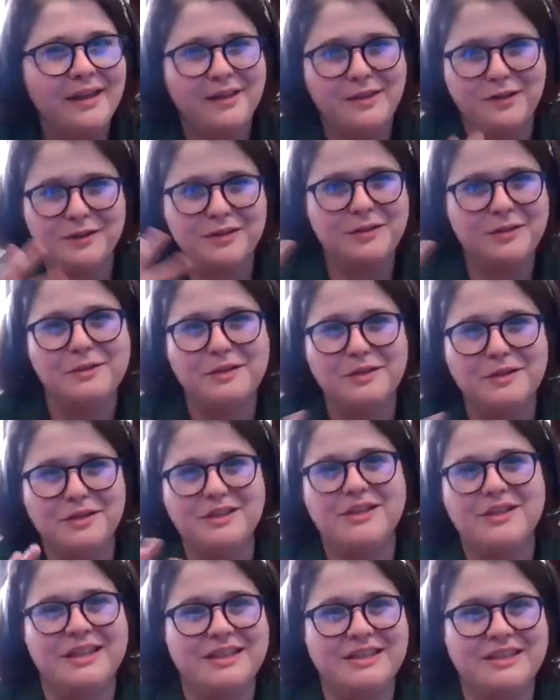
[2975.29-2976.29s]
There's some
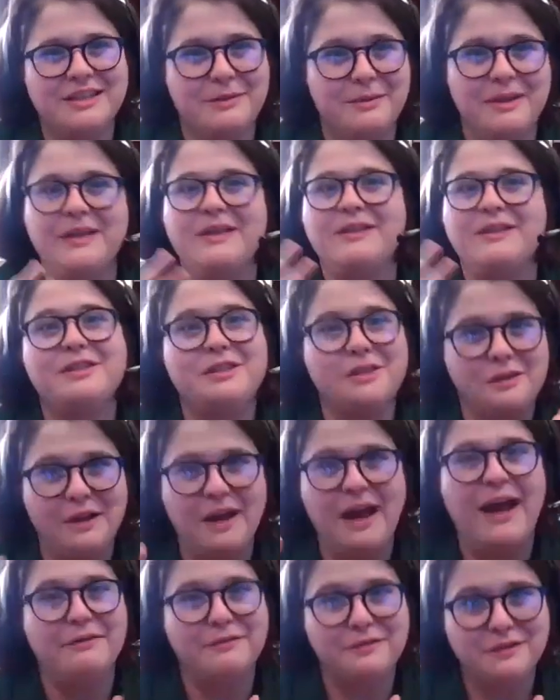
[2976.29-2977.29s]
logistics that we still
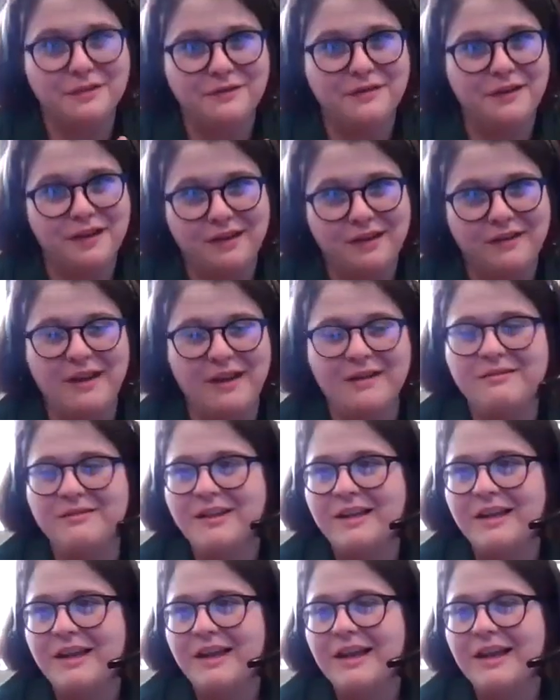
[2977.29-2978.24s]
have to figure out.